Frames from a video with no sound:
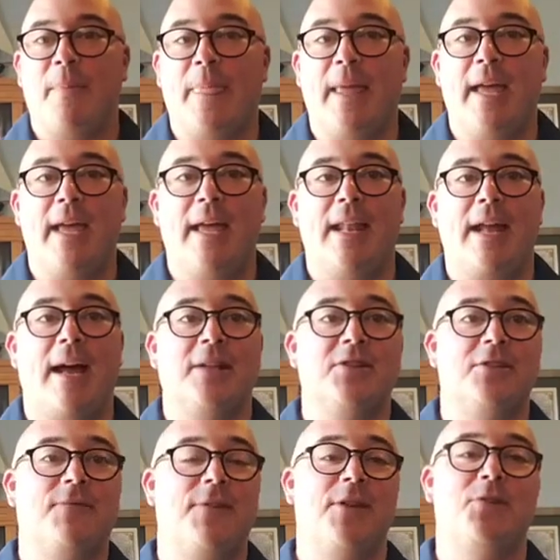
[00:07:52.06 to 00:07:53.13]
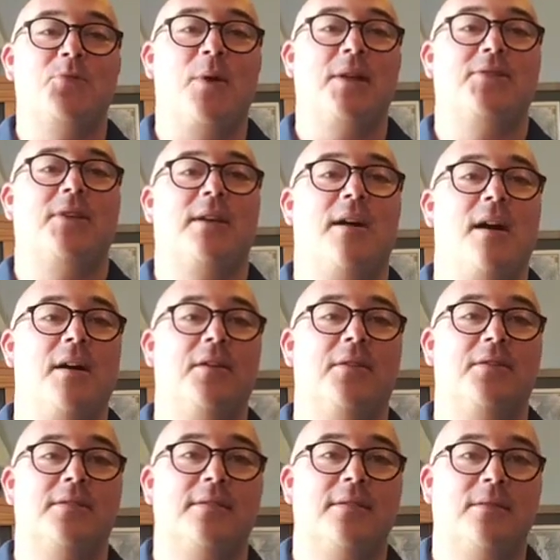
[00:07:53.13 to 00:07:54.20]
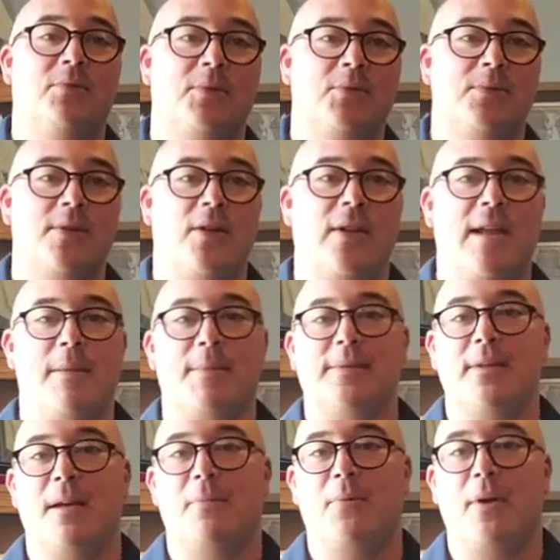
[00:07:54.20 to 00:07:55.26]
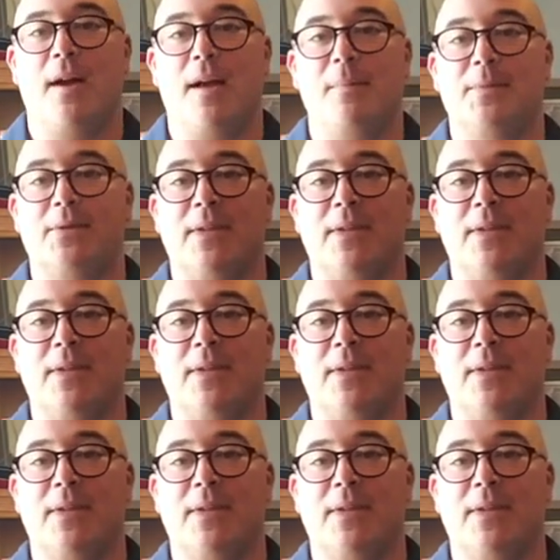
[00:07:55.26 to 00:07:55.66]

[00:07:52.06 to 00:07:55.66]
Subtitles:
And I just finished watching Hunters, which was on Amazon Prime.